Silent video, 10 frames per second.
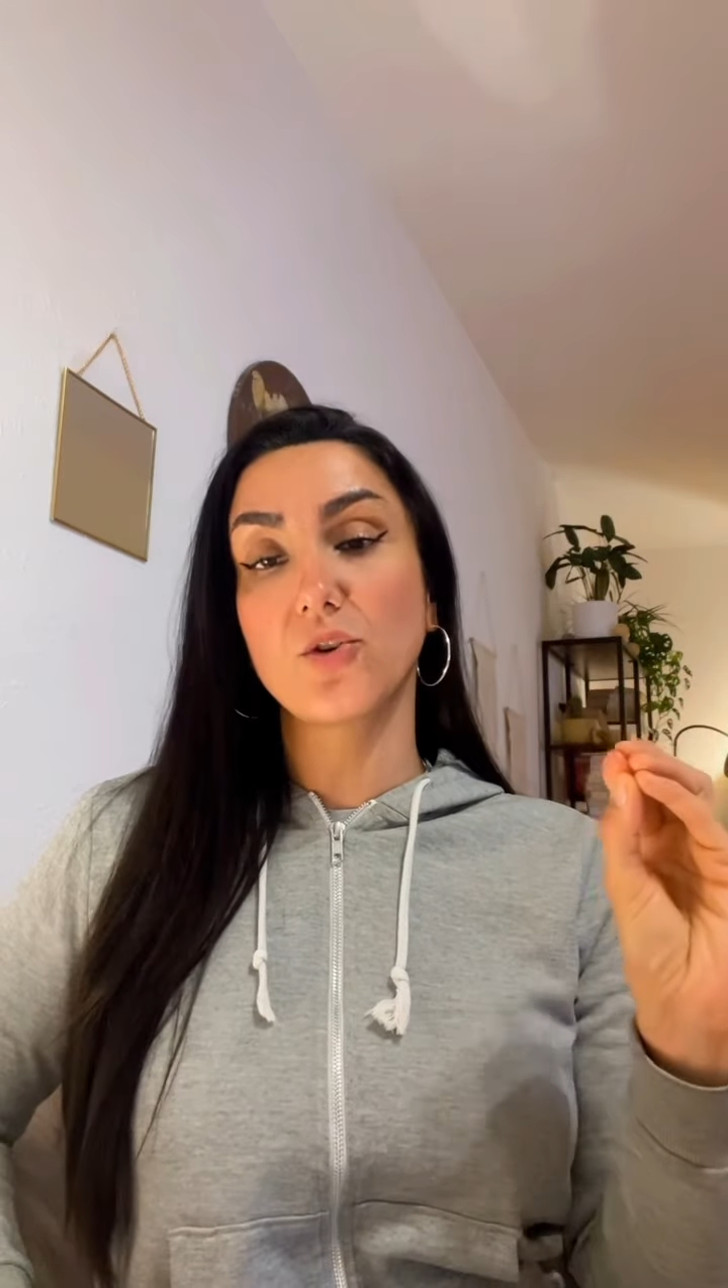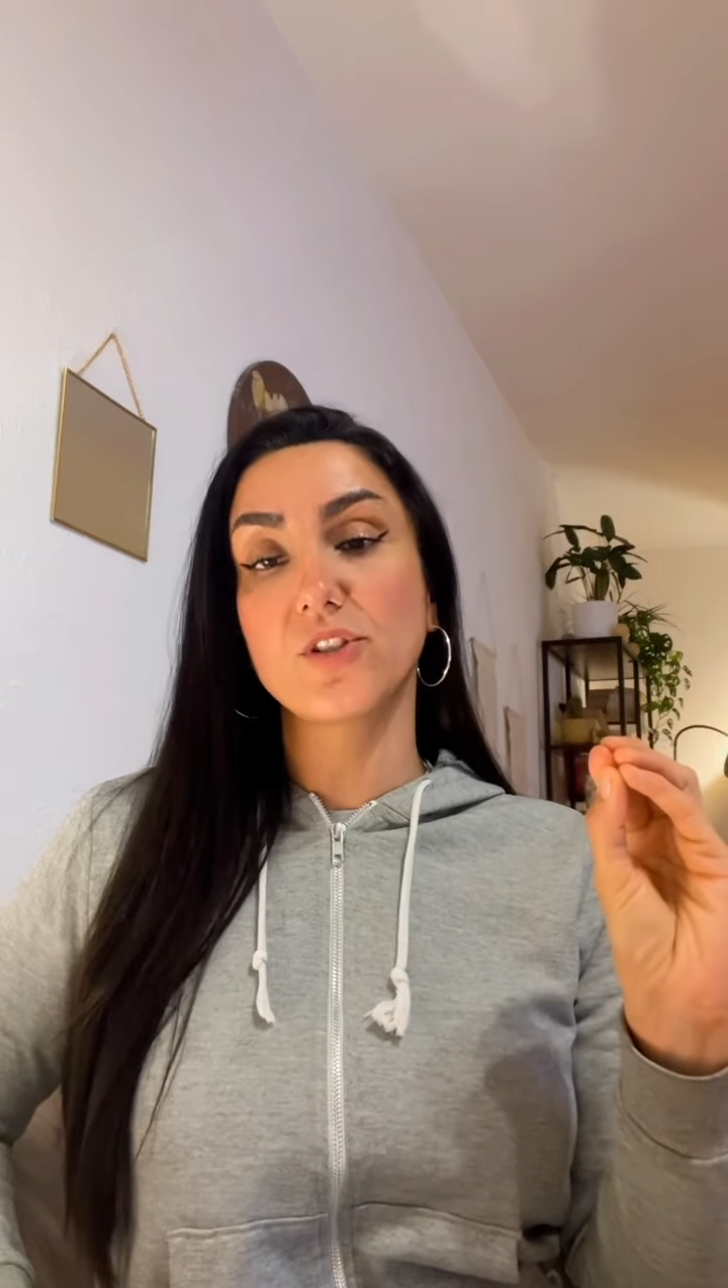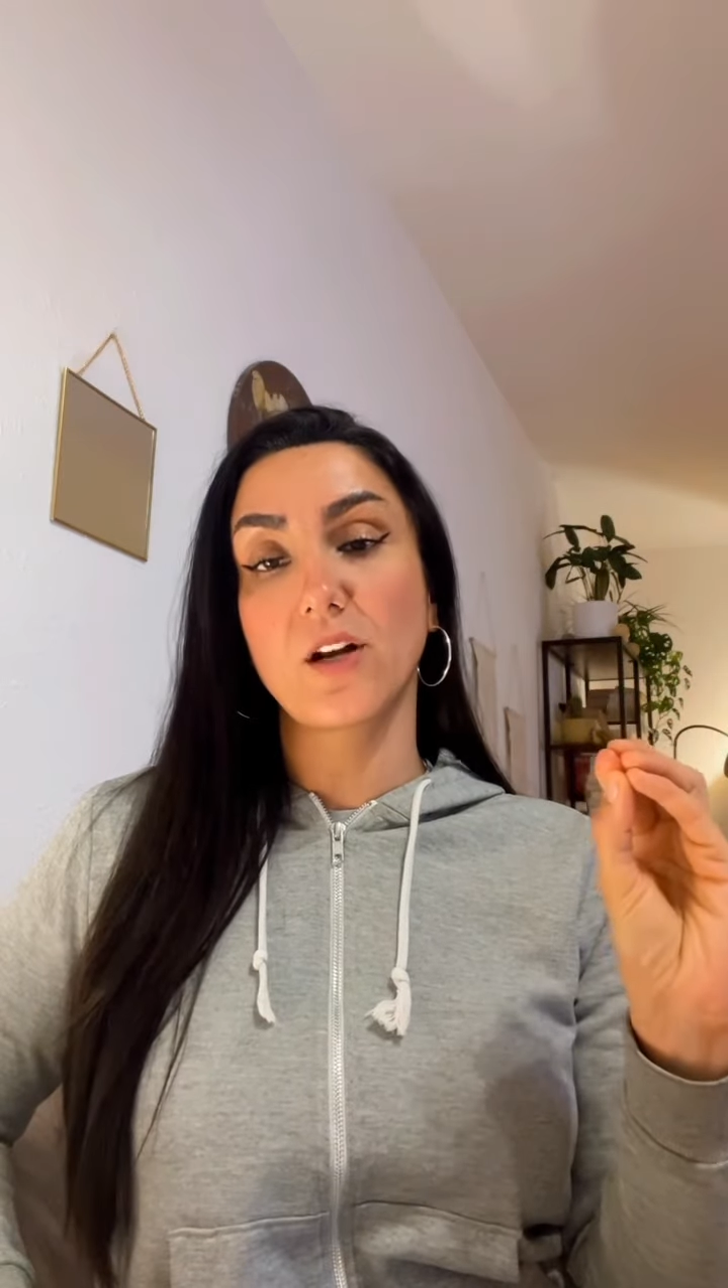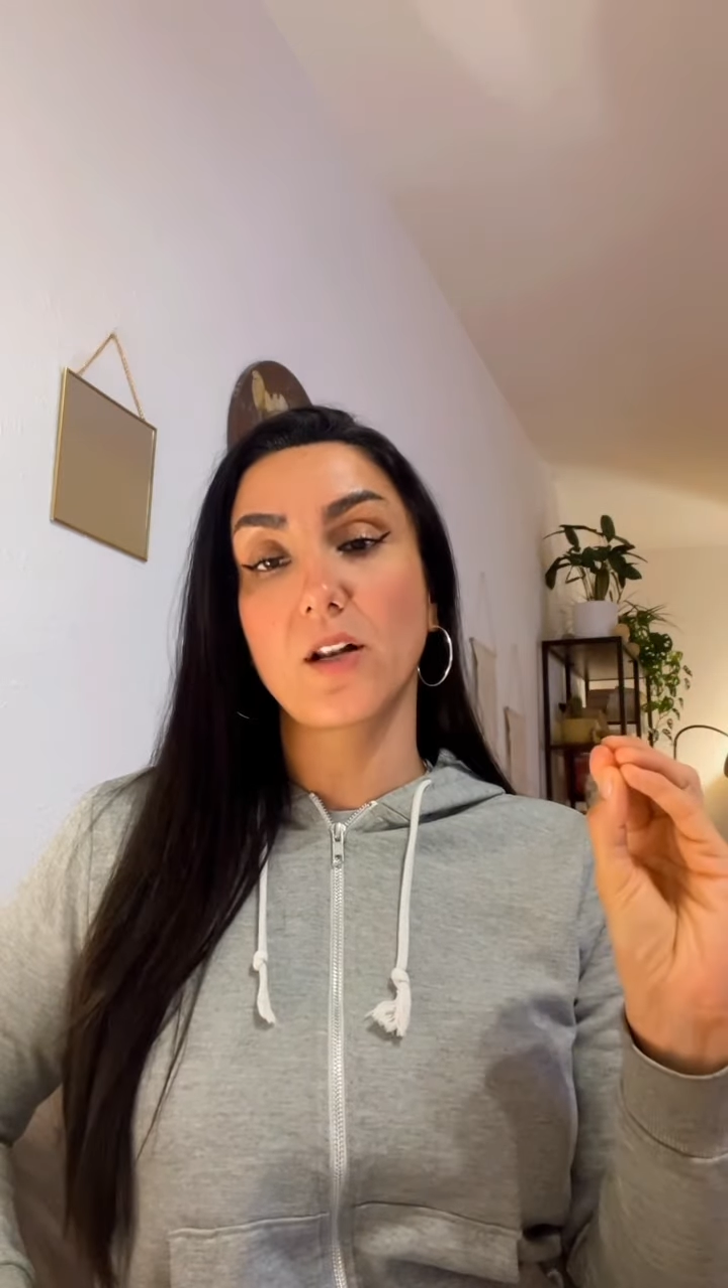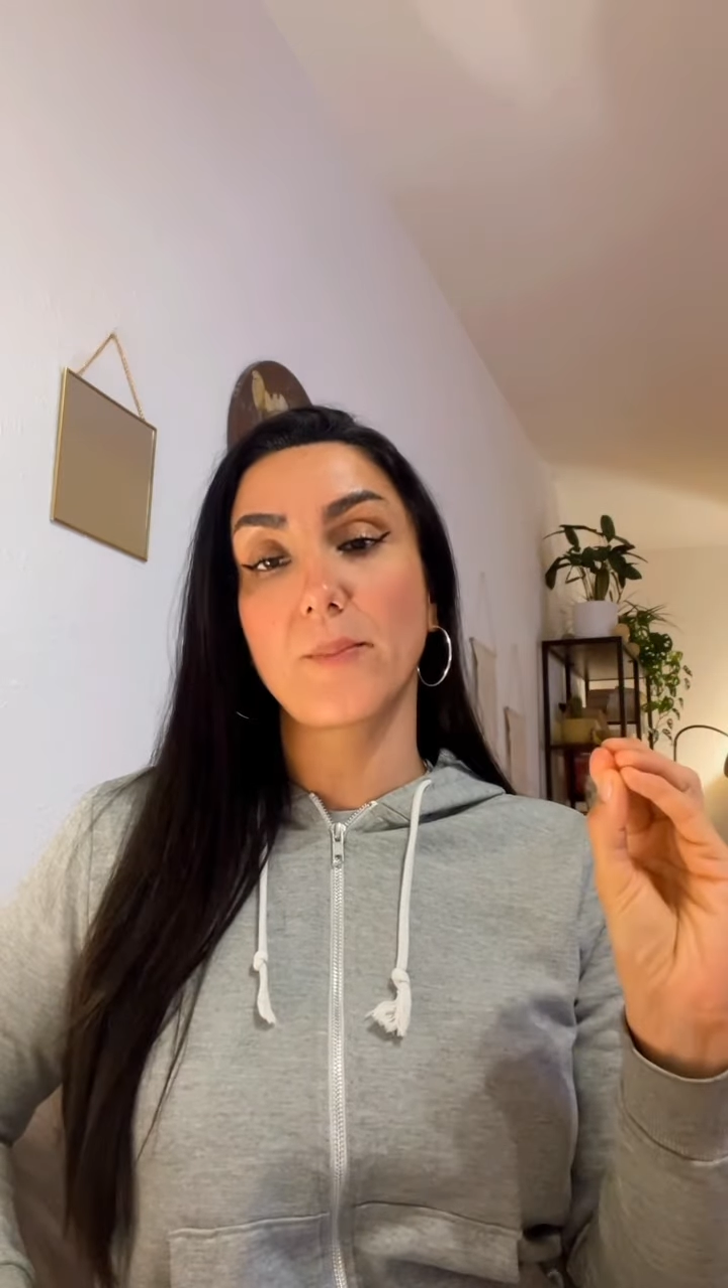
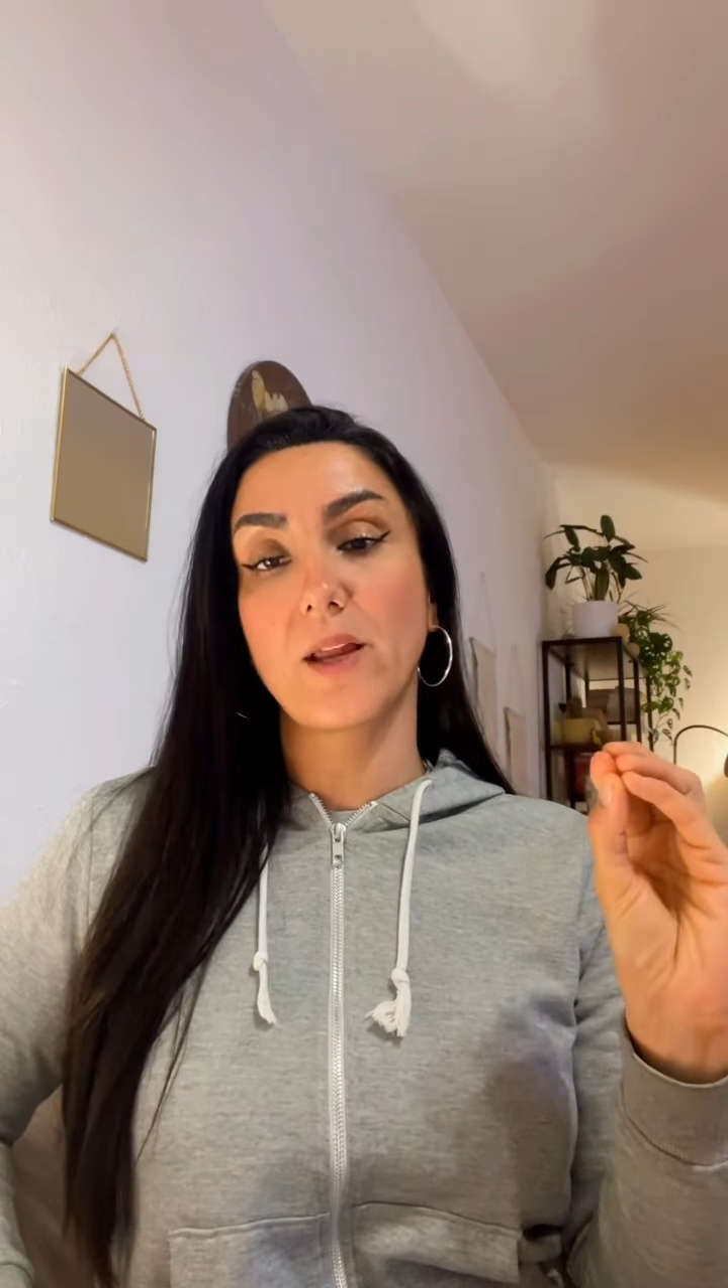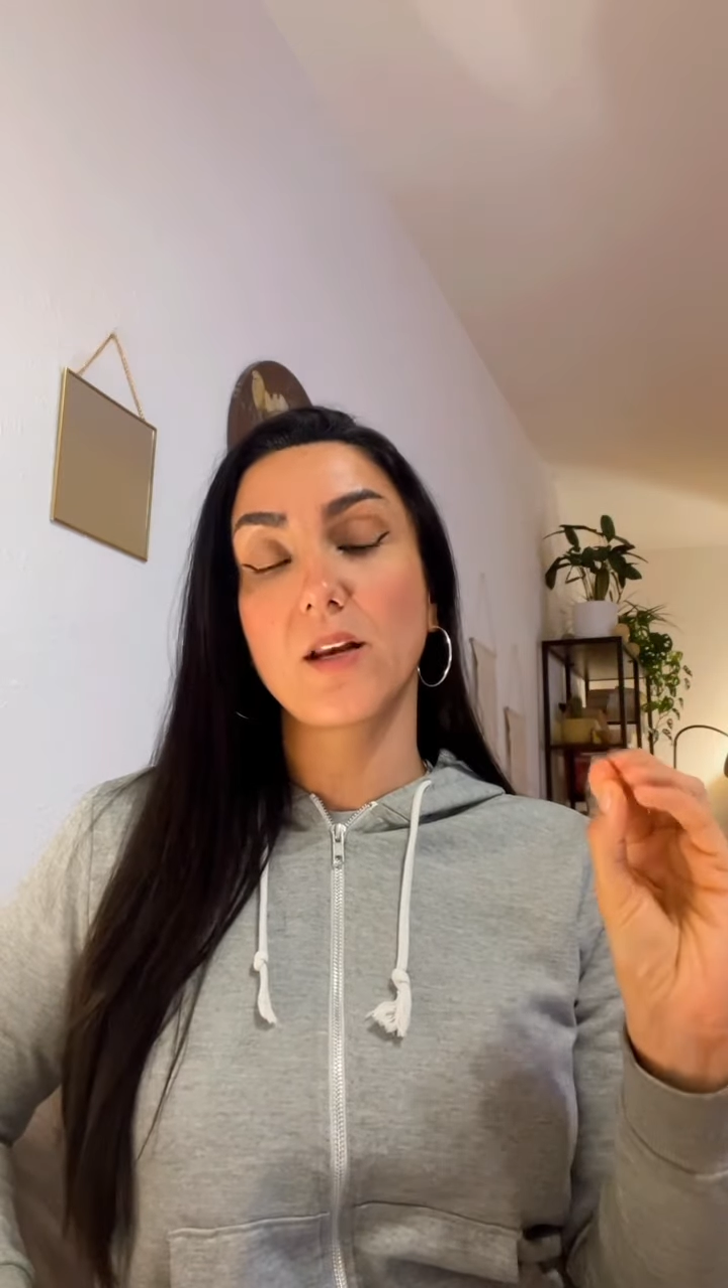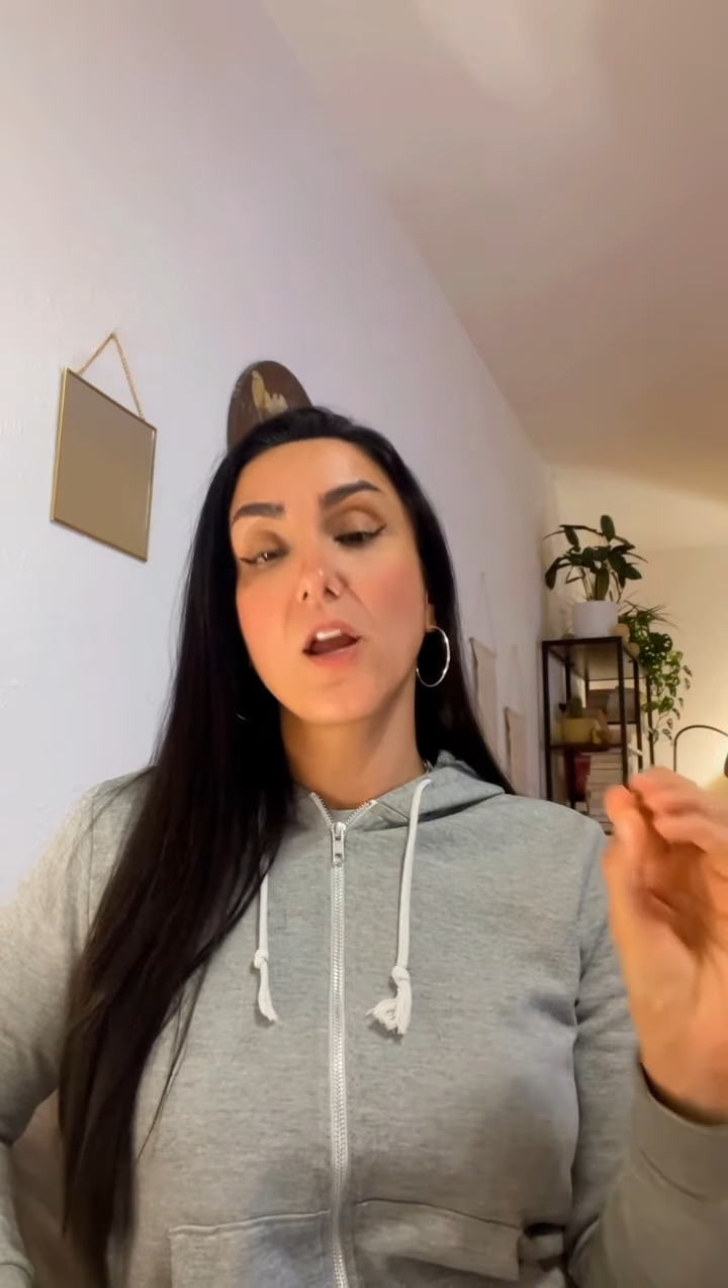gentlemen.